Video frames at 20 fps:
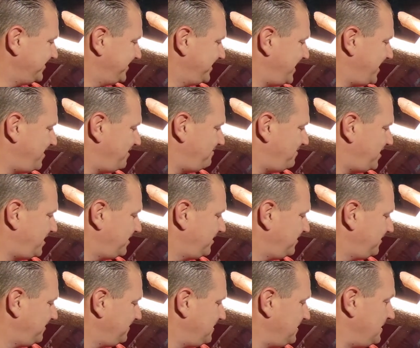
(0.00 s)
Nile
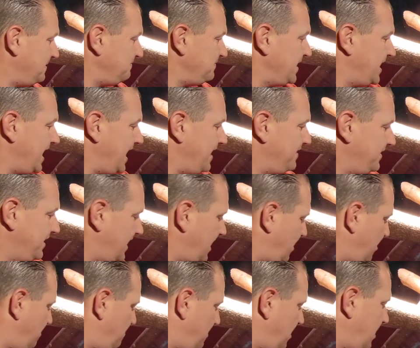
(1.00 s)
monitor, and the
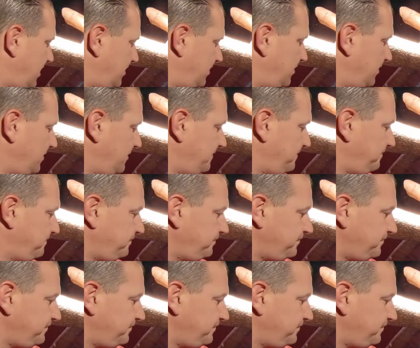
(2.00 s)
Nile monitor